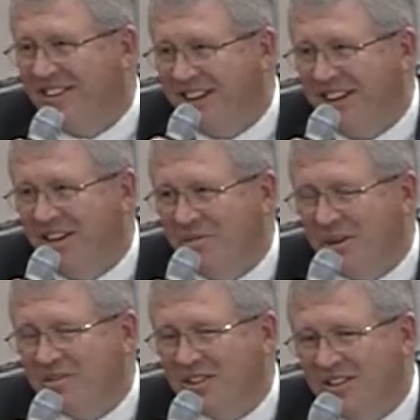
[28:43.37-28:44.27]
He knew
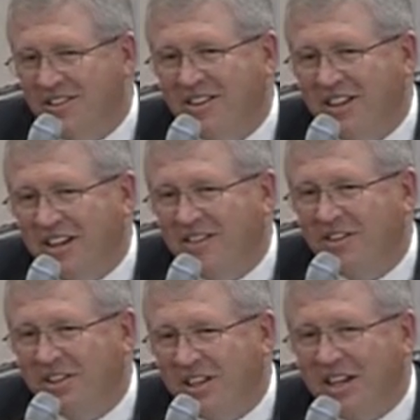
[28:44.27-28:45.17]
what was going on at
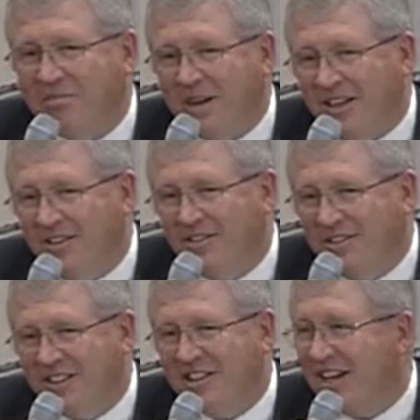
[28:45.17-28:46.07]
every step. I don't know
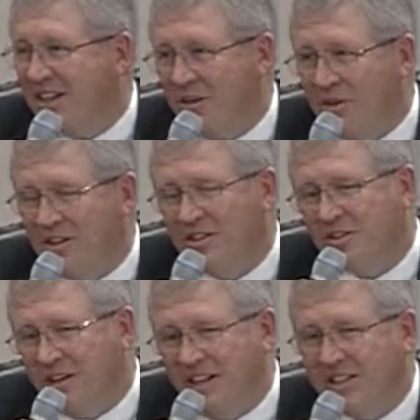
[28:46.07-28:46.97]
exactly what all
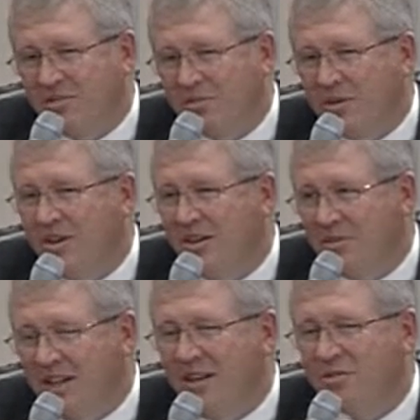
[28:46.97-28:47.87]
strings he was pulling,
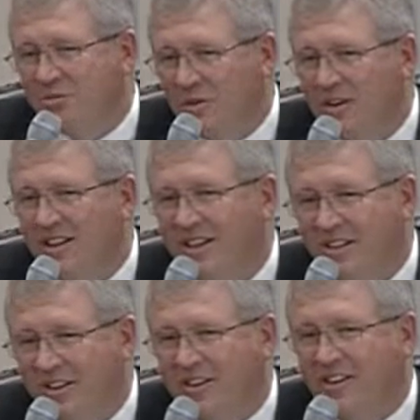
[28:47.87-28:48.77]
but he was working it
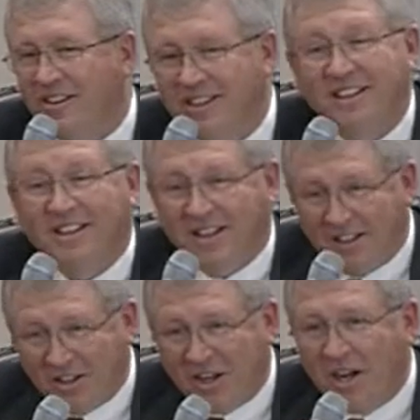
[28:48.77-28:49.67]
hard.
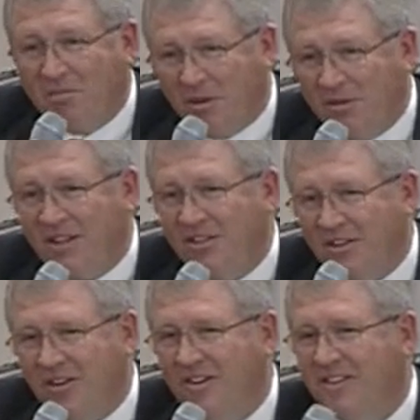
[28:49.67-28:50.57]
That's a compliment,
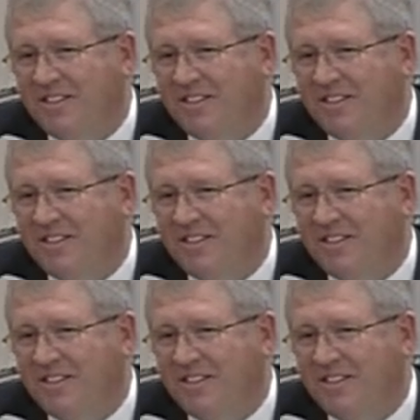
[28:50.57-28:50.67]
sir.